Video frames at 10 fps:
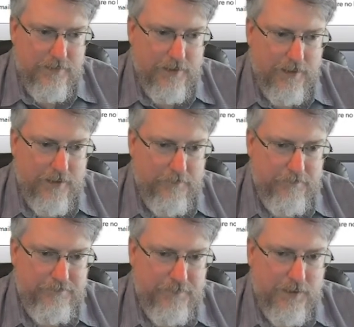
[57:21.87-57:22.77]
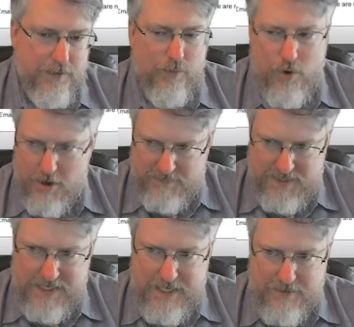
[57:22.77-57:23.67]
While I'm
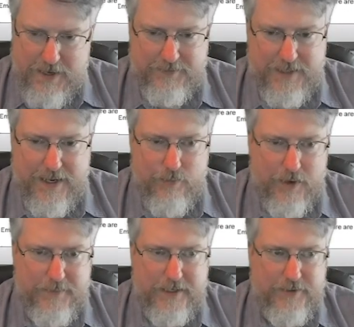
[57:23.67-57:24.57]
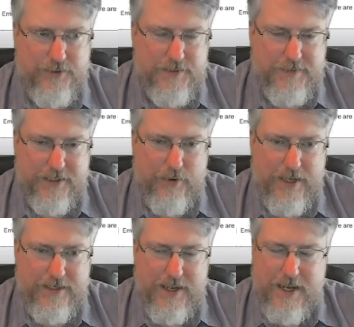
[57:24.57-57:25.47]
thinking about that, what I'm going to do is I'm going to go
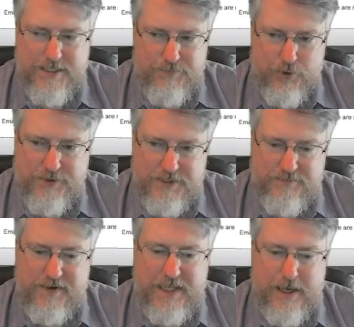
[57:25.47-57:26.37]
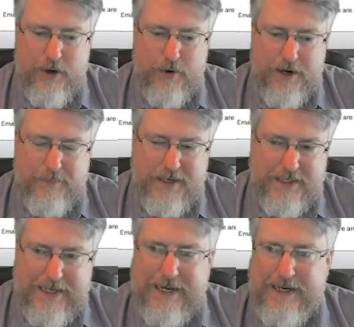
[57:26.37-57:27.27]
ahead and export this video, and I'm going to
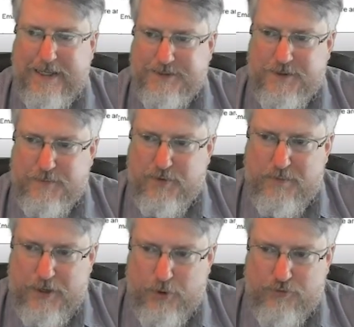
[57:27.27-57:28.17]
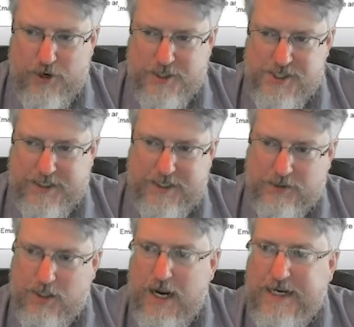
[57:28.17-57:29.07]
get it into the Premiere project
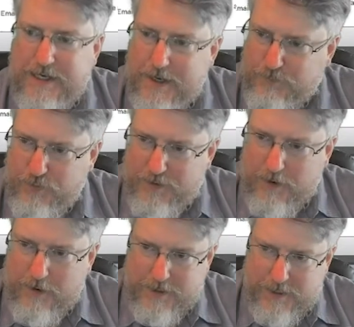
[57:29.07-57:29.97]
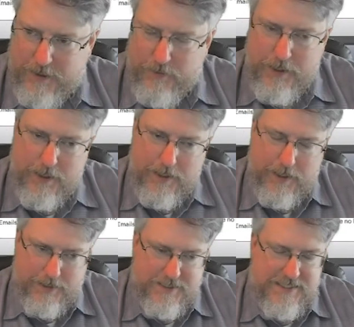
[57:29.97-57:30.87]
and line it up with the audio
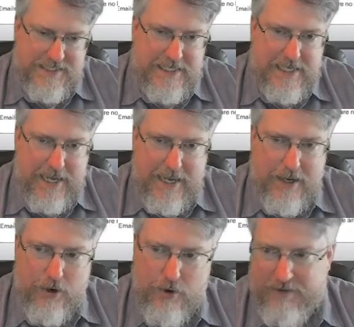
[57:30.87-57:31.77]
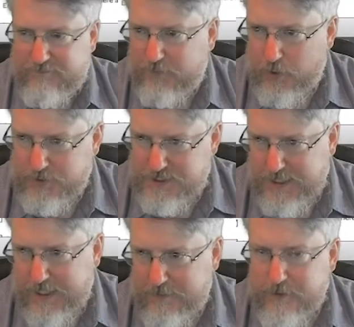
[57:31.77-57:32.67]
and see how it flows
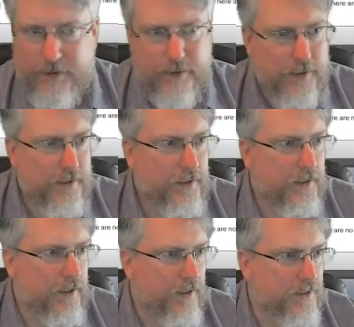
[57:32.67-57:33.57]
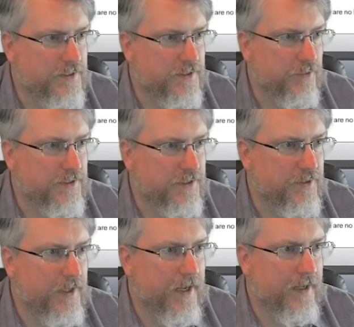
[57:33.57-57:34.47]
together. So to
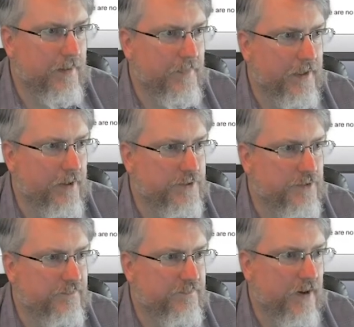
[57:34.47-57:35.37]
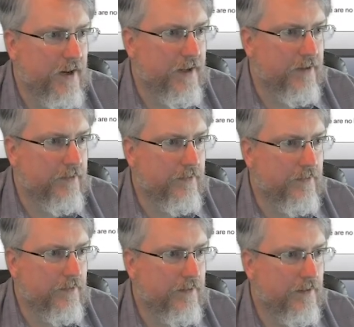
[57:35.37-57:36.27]
do that, I'm going to go to
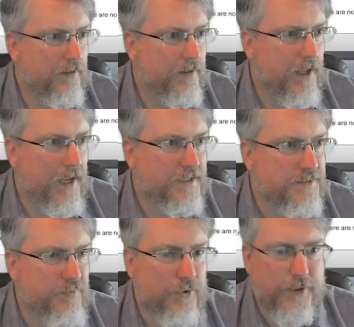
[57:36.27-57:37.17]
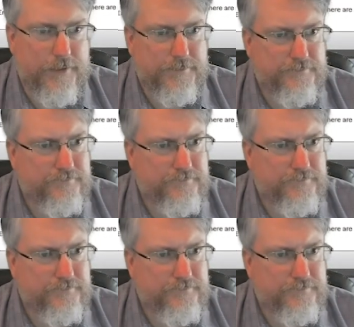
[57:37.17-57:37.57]
File, Export,